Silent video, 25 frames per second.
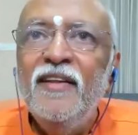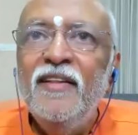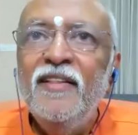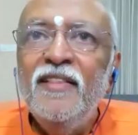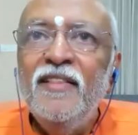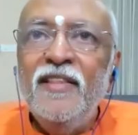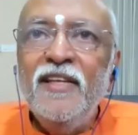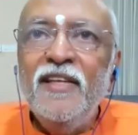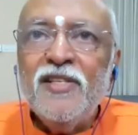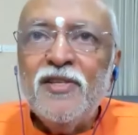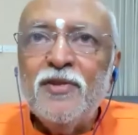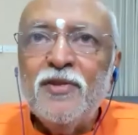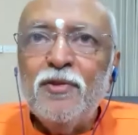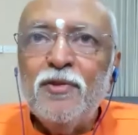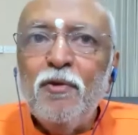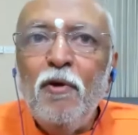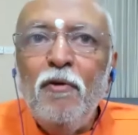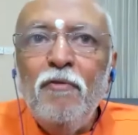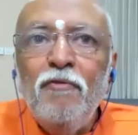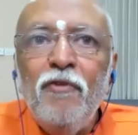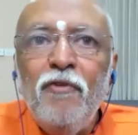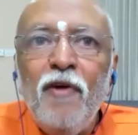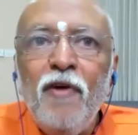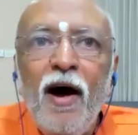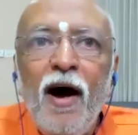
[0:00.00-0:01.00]
This
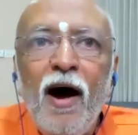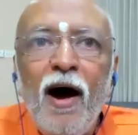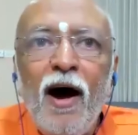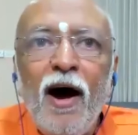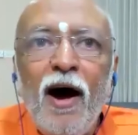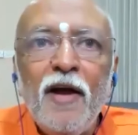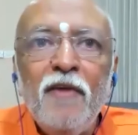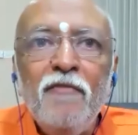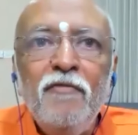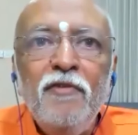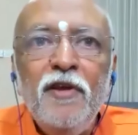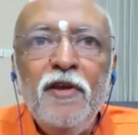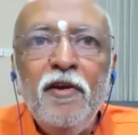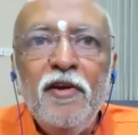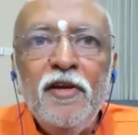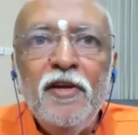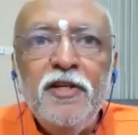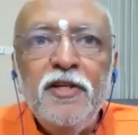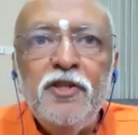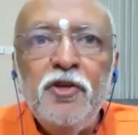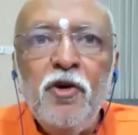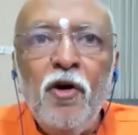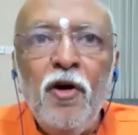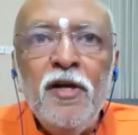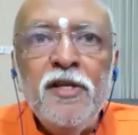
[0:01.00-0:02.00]
tofa, are we
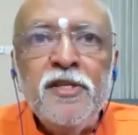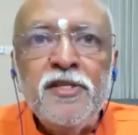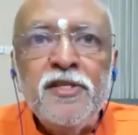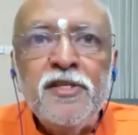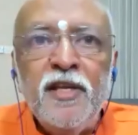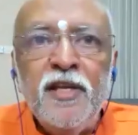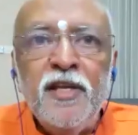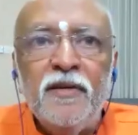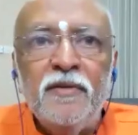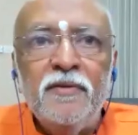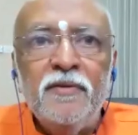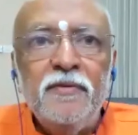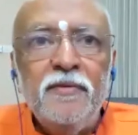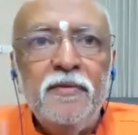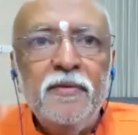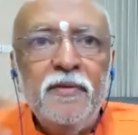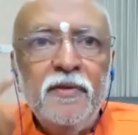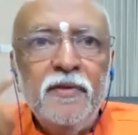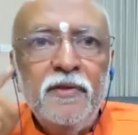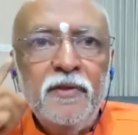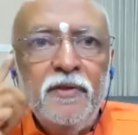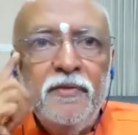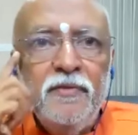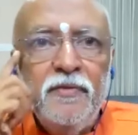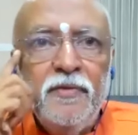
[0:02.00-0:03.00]
rejoicing?
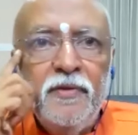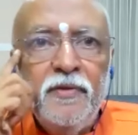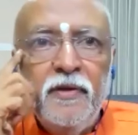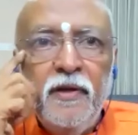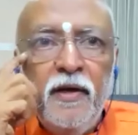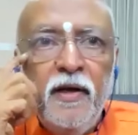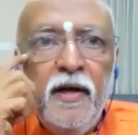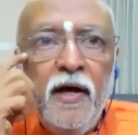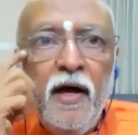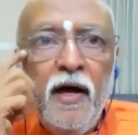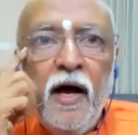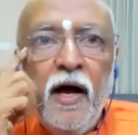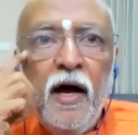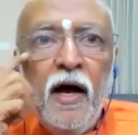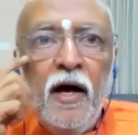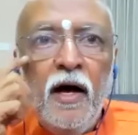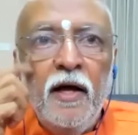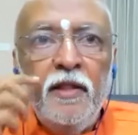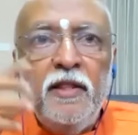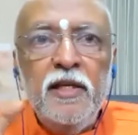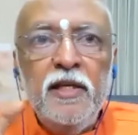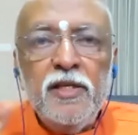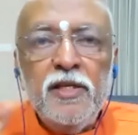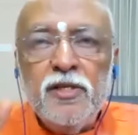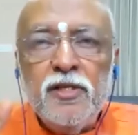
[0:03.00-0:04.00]

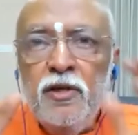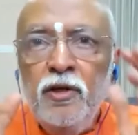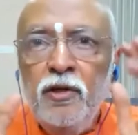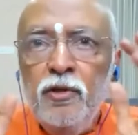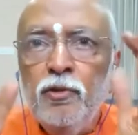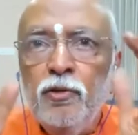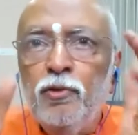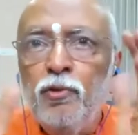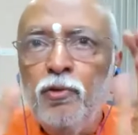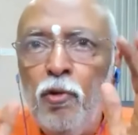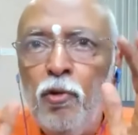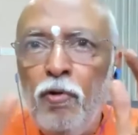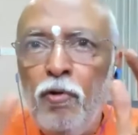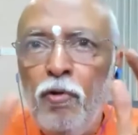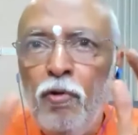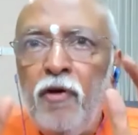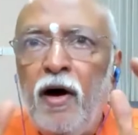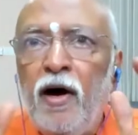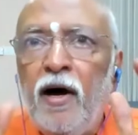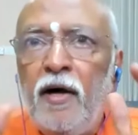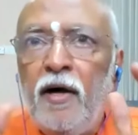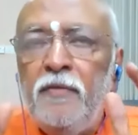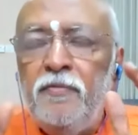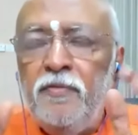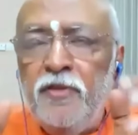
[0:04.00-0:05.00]
This
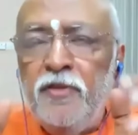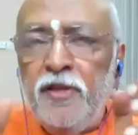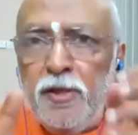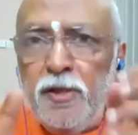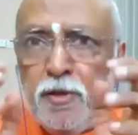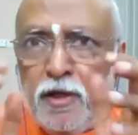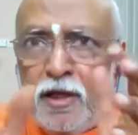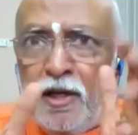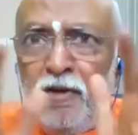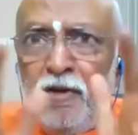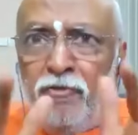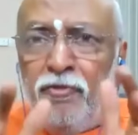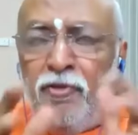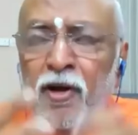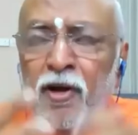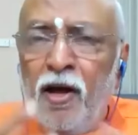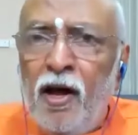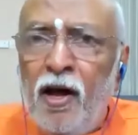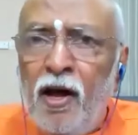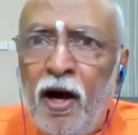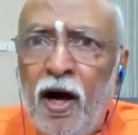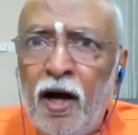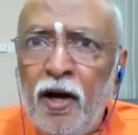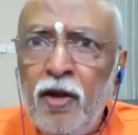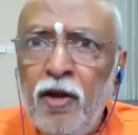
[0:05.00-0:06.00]
tofa, this gift,
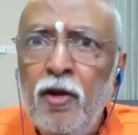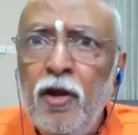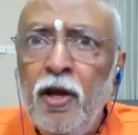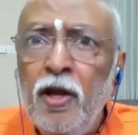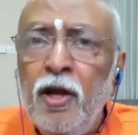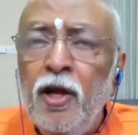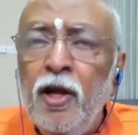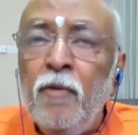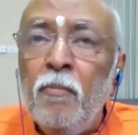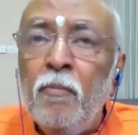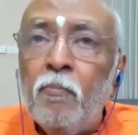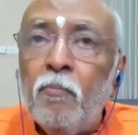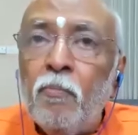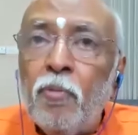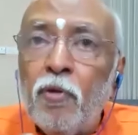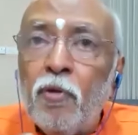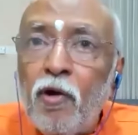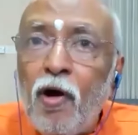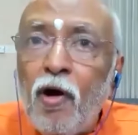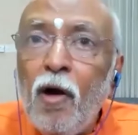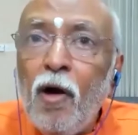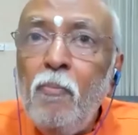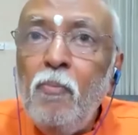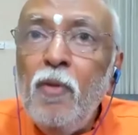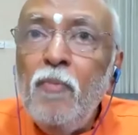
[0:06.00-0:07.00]
are you?
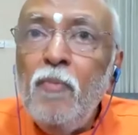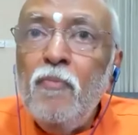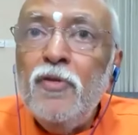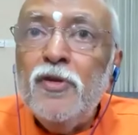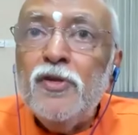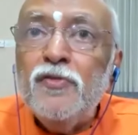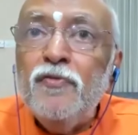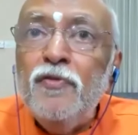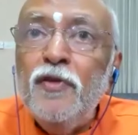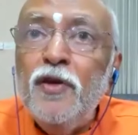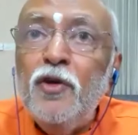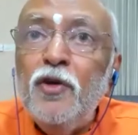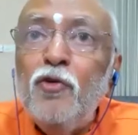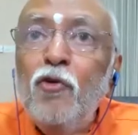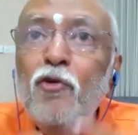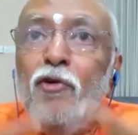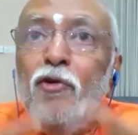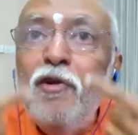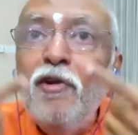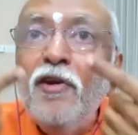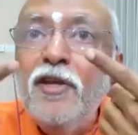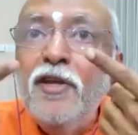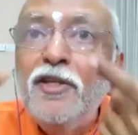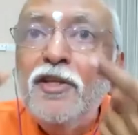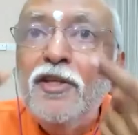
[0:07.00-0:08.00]
Problem is we don't
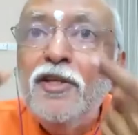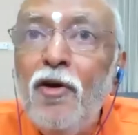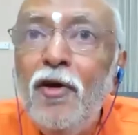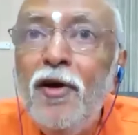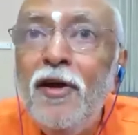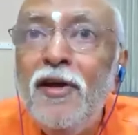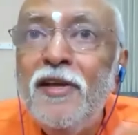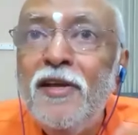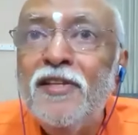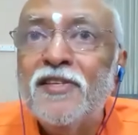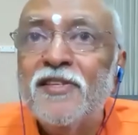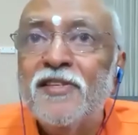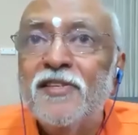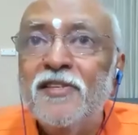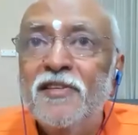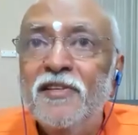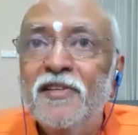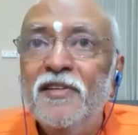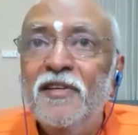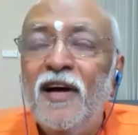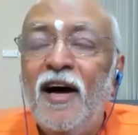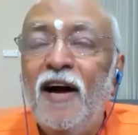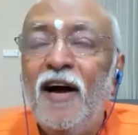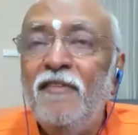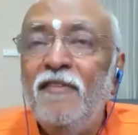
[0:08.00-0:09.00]
rejoice.
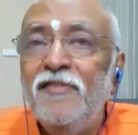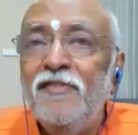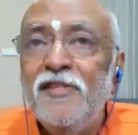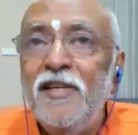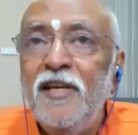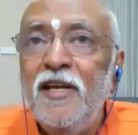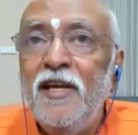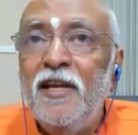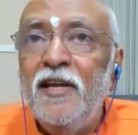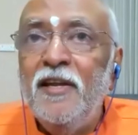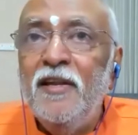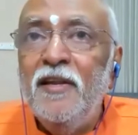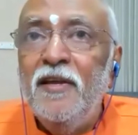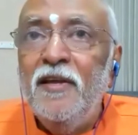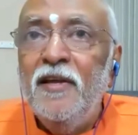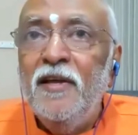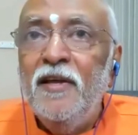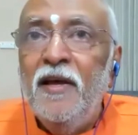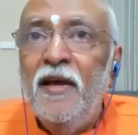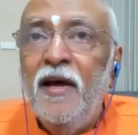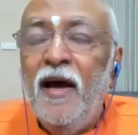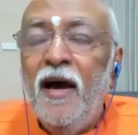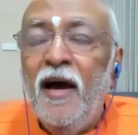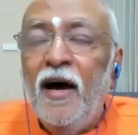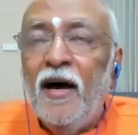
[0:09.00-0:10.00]
I've seen,
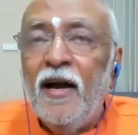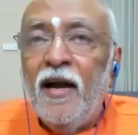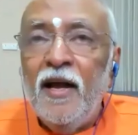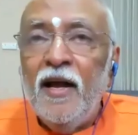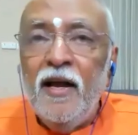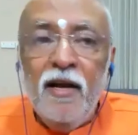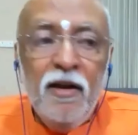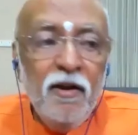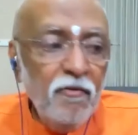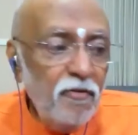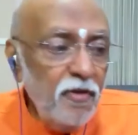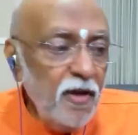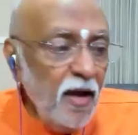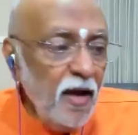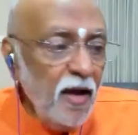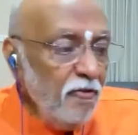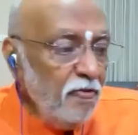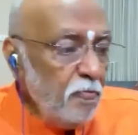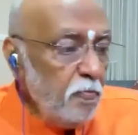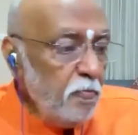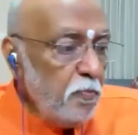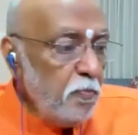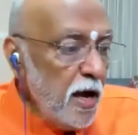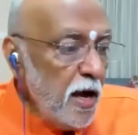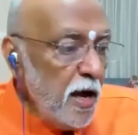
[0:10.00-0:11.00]
right? We
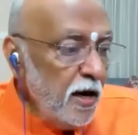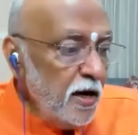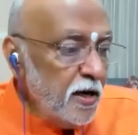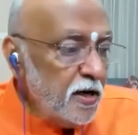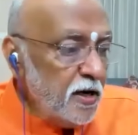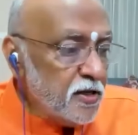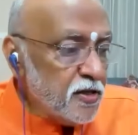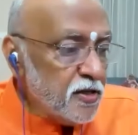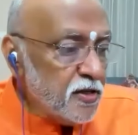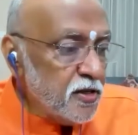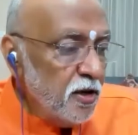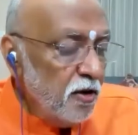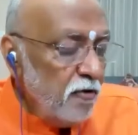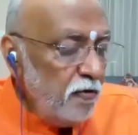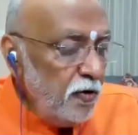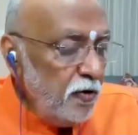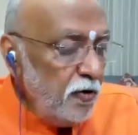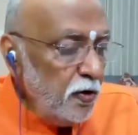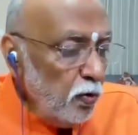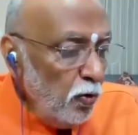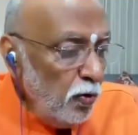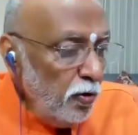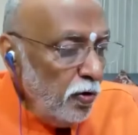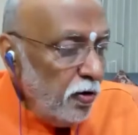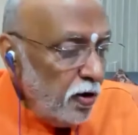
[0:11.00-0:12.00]
have parents. We
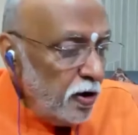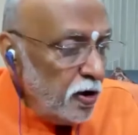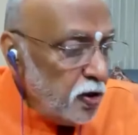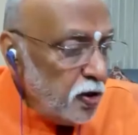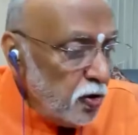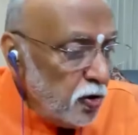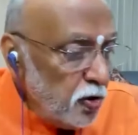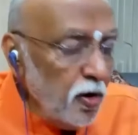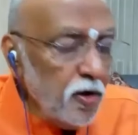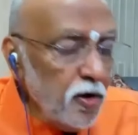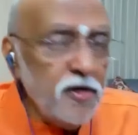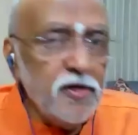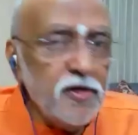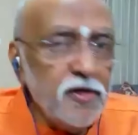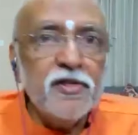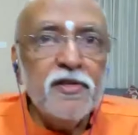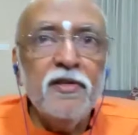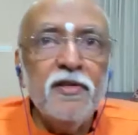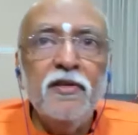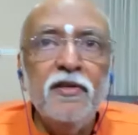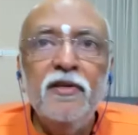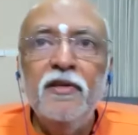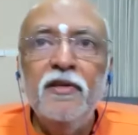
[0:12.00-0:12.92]
don't rejoice.